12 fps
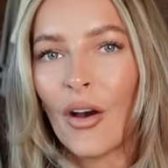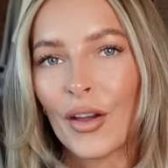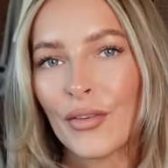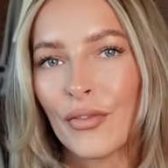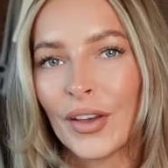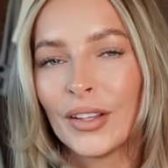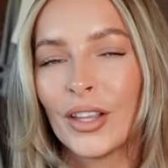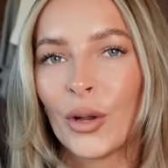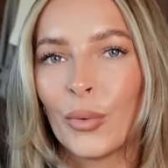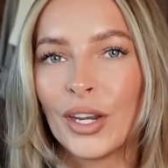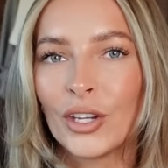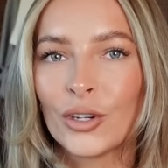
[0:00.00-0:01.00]
I feel
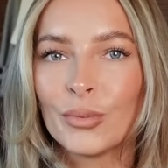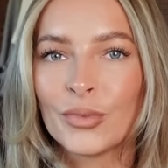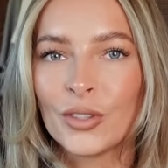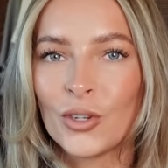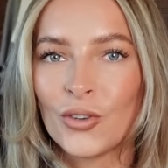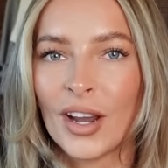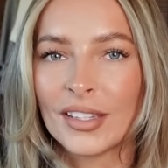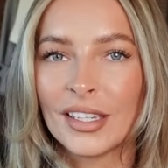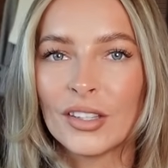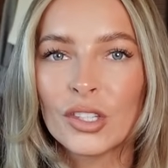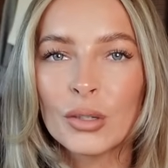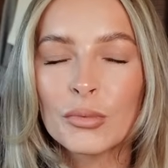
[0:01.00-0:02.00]
like when it comes to
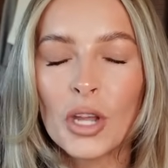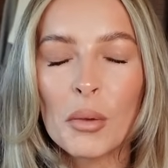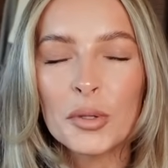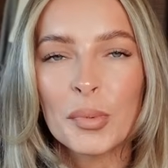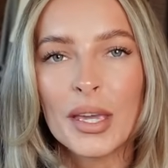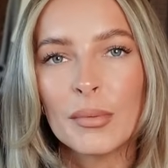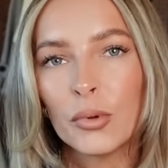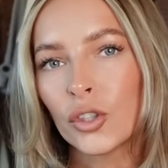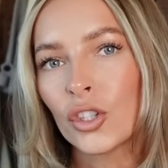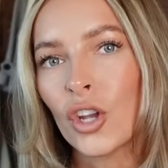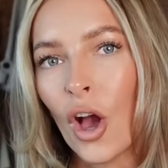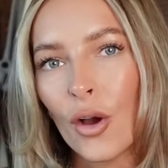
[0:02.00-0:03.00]
dressing, sometimes people
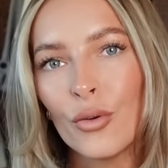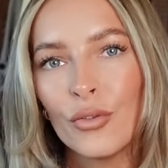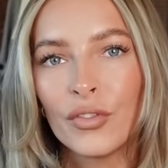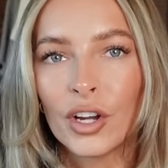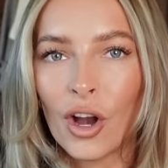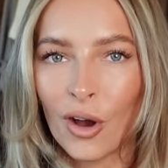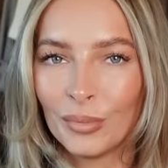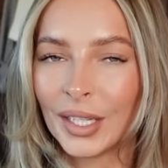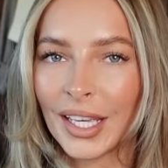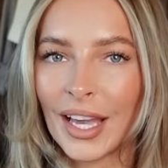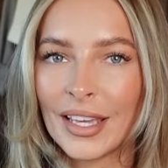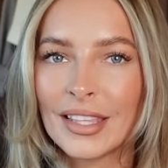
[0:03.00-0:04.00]
just
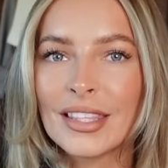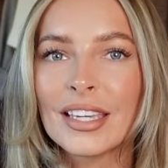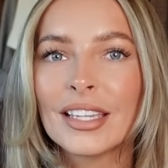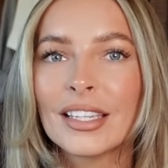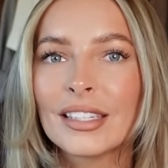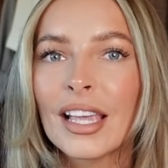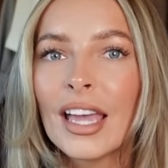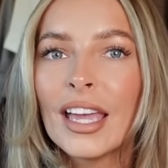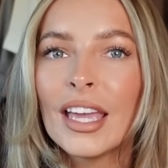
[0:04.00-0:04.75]
overcomplicate things.